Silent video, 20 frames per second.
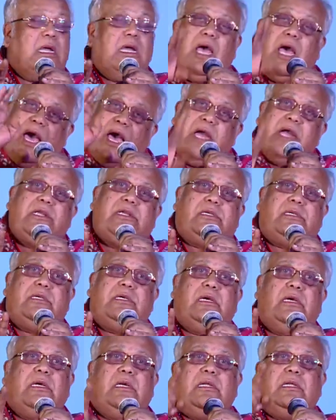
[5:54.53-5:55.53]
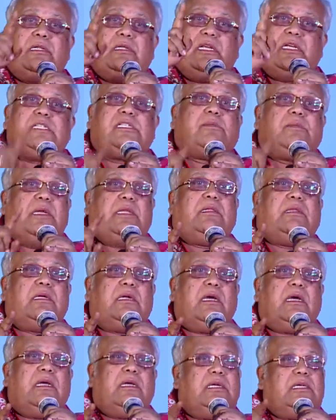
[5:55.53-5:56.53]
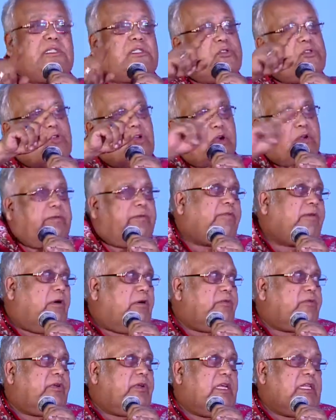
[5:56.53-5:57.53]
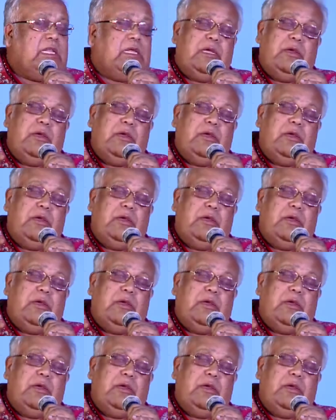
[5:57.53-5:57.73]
And this mantra is not found in